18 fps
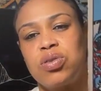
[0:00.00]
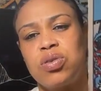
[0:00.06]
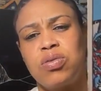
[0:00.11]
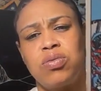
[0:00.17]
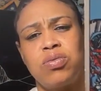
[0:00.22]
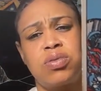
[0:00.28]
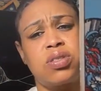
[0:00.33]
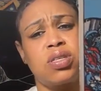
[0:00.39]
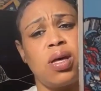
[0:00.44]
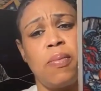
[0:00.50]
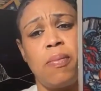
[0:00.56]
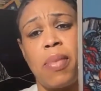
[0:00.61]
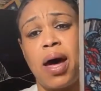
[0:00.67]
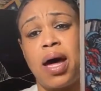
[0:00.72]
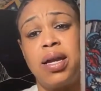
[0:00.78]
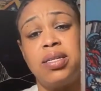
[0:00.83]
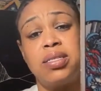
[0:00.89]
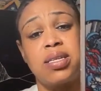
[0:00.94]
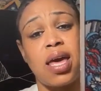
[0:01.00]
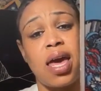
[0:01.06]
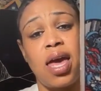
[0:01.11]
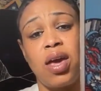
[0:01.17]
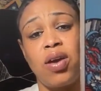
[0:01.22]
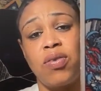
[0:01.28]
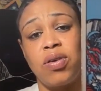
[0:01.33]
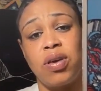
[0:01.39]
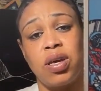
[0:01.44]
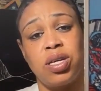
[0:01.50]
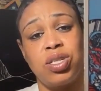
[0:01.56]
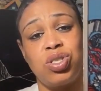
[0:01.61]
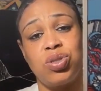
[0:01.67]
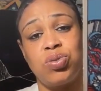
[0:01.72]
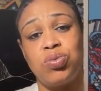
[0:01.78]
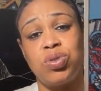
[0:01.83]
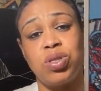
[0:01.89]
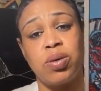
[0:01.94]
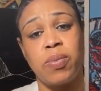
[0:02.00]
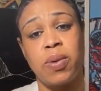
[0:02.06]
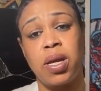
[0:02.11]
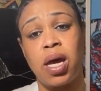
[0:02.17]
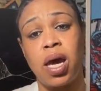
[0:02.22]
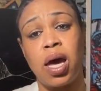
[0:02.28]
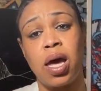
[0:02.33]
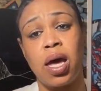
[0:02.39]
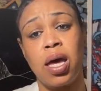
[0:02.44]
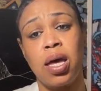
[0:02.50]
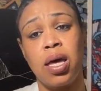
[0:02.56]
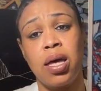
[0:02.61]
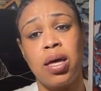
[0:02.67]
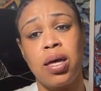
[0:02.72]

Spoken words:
So somebody's angry at you, Gemini.